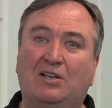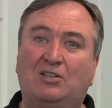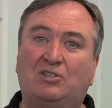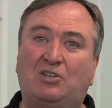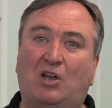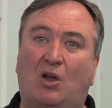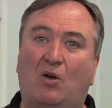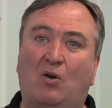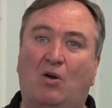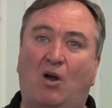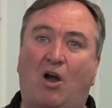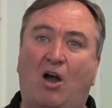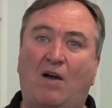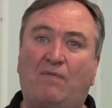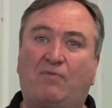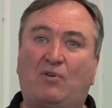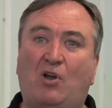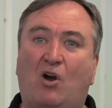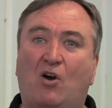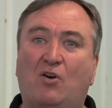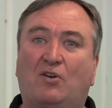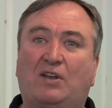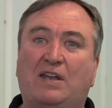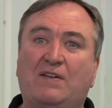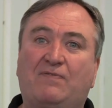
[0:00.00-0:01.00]
So I've
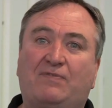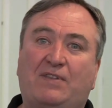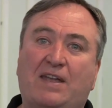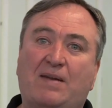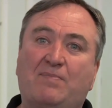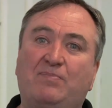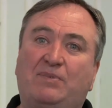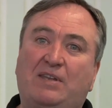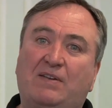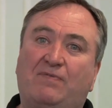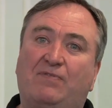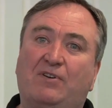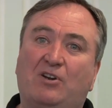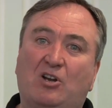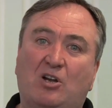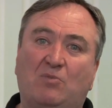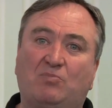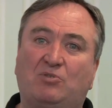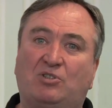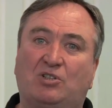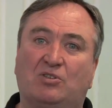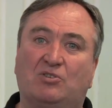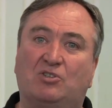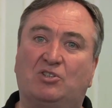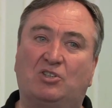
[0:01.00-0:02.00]
got to give them different
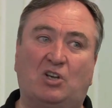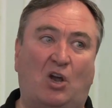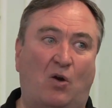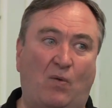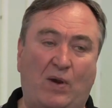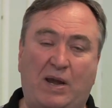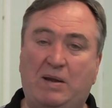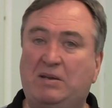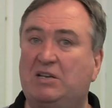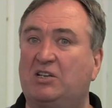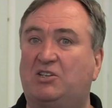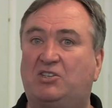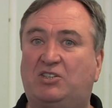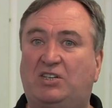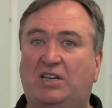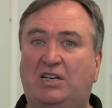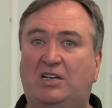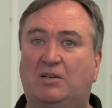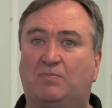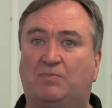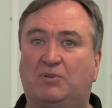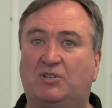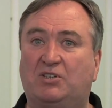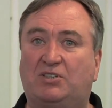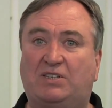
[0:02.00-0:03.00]
options. So in the
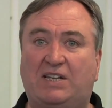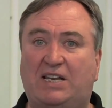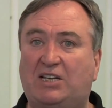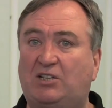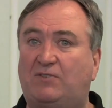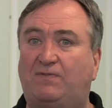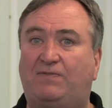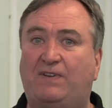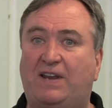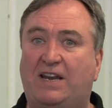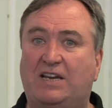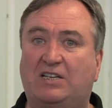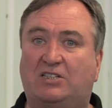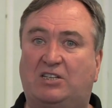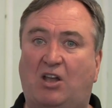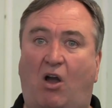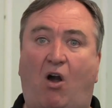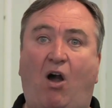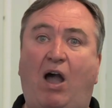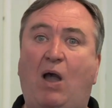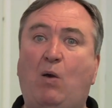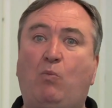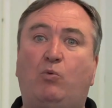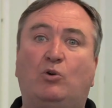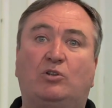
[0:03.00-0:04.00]
syllabus, there's things that
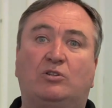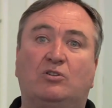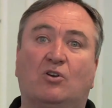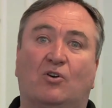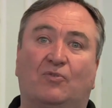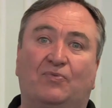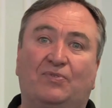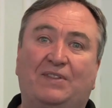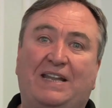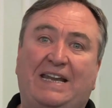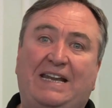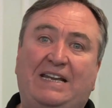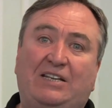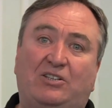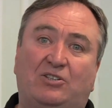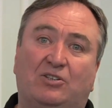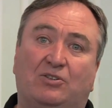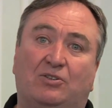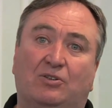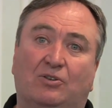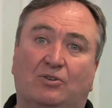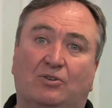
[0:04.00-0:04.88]
I would not need to